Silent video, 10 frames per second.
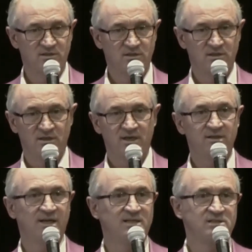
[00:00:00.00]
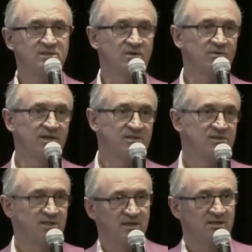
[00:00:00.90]
And then I just turn around and
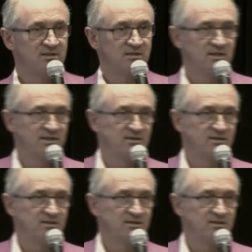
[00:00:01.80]
sell it later.